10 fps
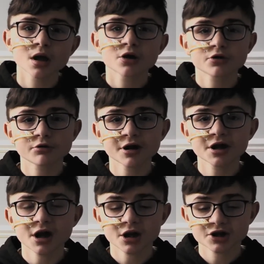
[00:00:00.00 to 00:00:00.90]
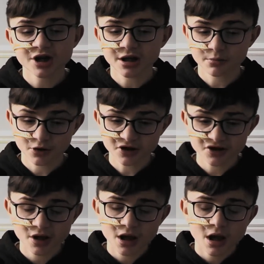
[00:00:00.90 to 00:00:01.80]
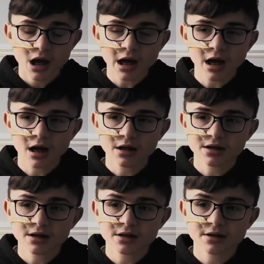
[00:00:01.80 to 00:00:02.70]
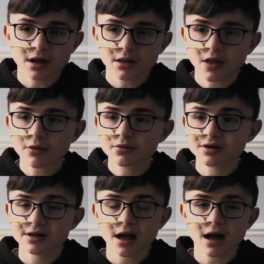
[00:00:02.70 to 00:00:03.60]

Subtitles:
Craig Chambers, and that was